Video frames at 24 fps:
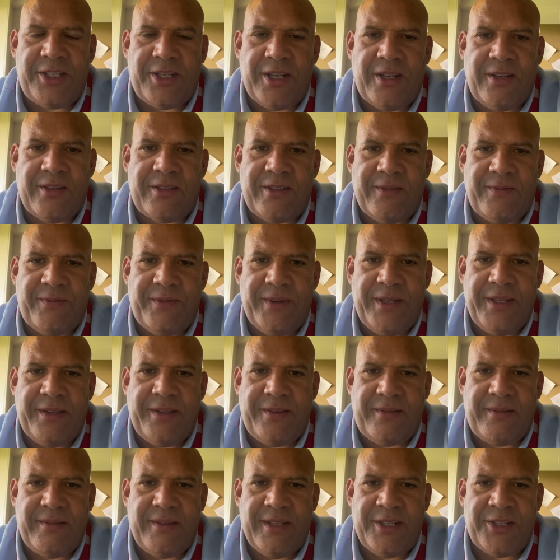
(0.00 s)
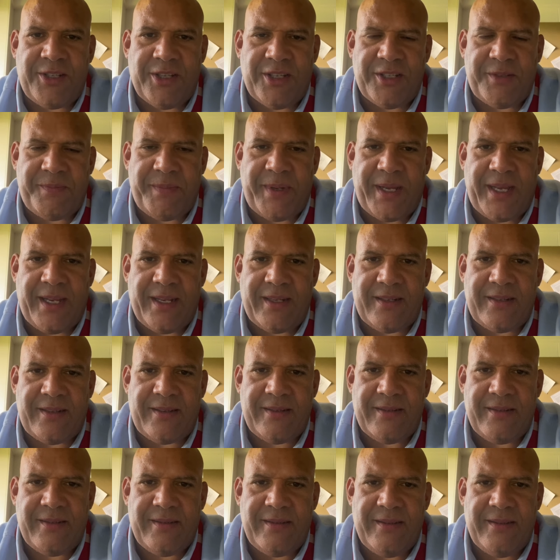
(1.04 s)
start off with a suspect,